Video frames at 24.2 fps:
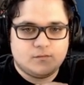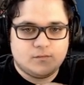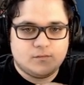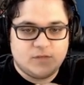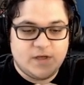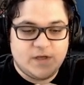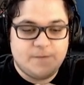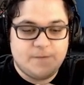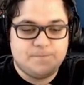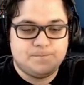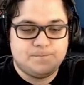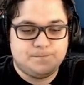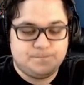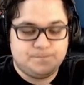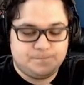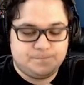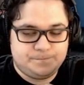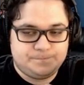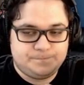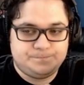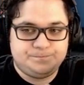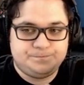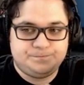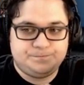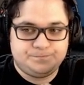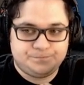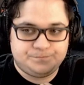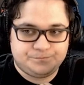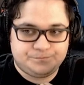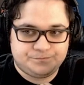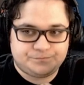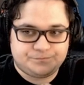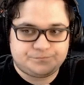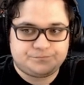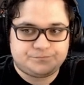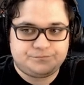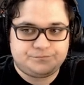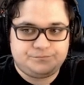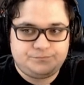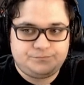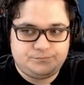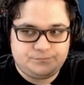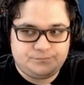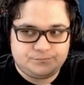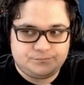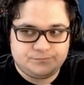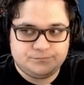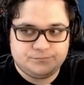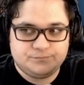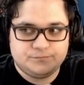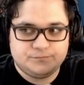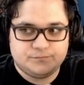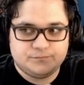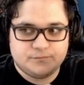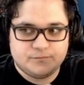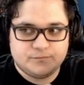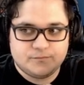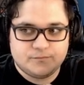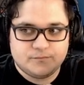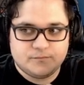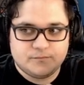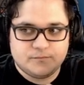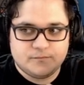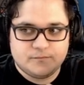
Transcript: Yeah, people thought, oh, this might be a thing.